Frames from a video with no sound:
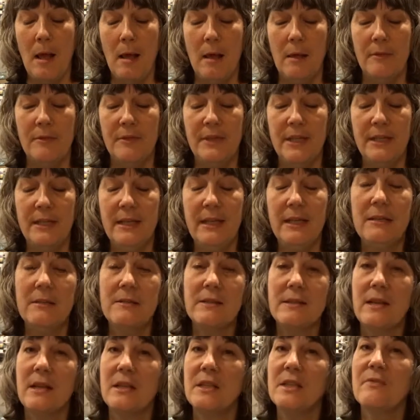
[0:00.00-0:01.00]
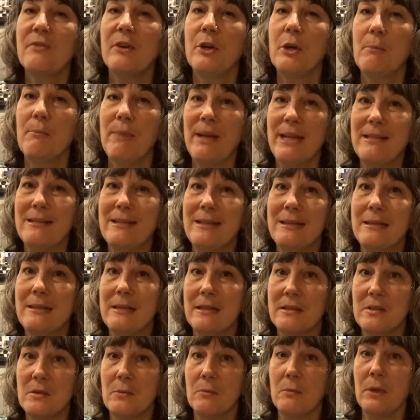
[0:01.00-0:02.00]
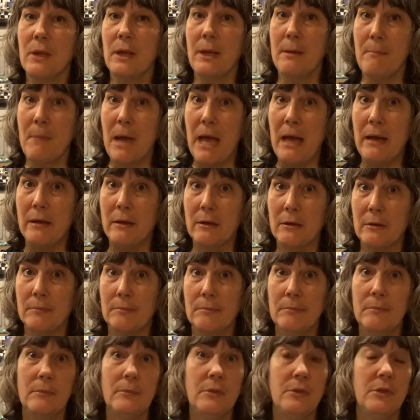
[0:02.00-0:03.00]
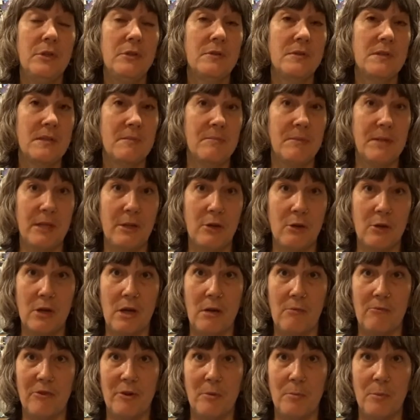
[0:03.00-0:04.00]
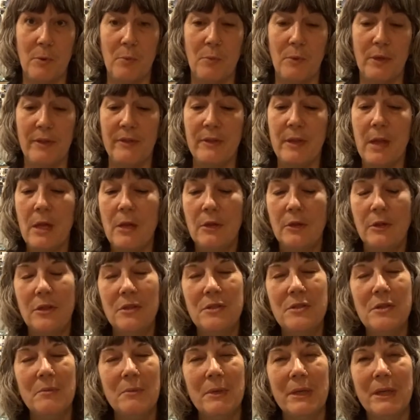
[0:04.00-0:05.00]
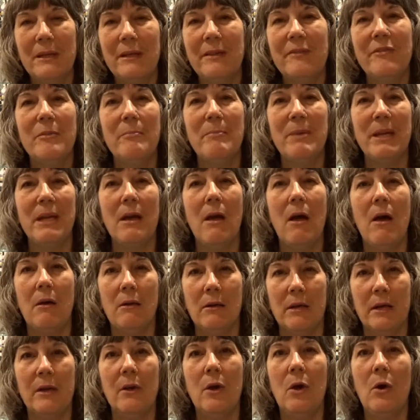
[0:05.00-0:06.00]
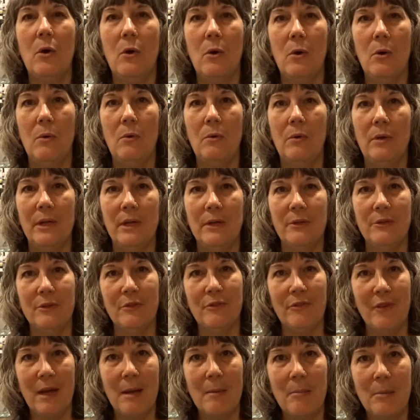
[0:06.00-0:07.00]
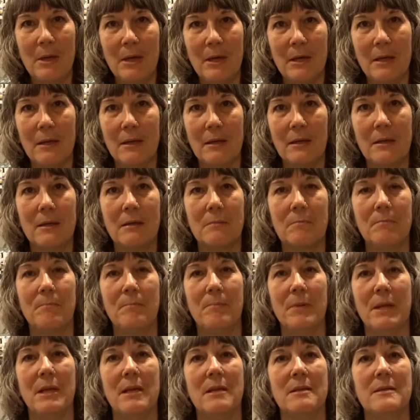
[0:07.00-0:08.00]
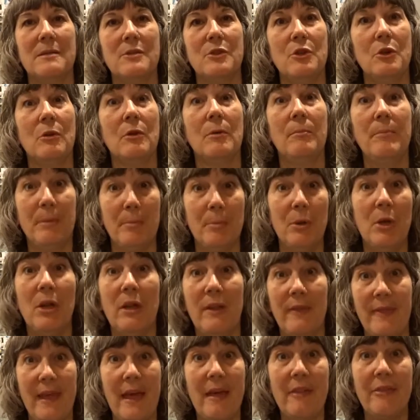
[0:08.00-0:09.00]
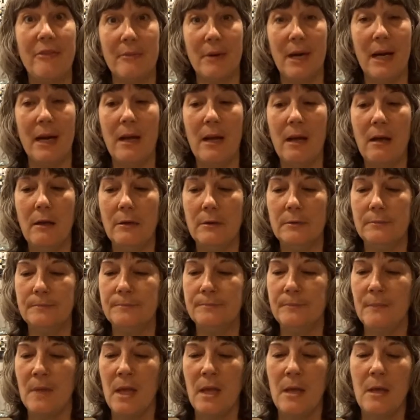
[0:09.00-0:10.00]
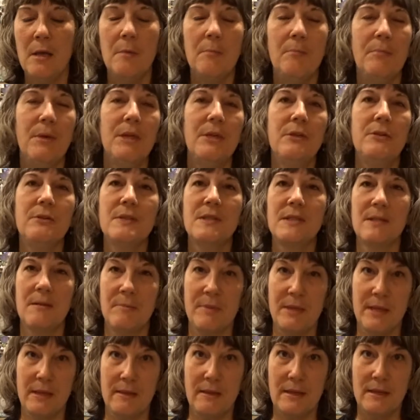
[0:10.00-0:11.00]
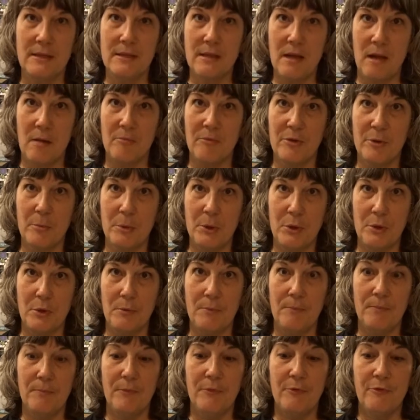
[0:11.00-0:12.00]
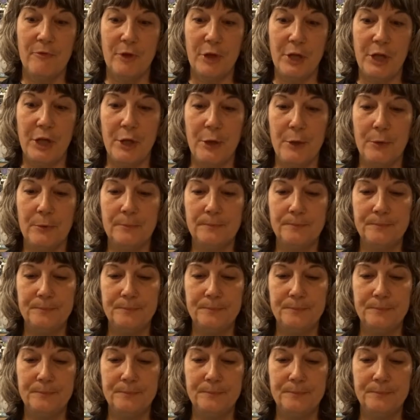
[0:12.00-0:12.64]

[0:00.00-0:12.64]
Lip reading: The needle size for your basting doesn't really matter. Use something you're comfortable with. You don't want to leave a big honking hole in your fabric because you're going to be pulling that thread out, but use something that's comfortable for you.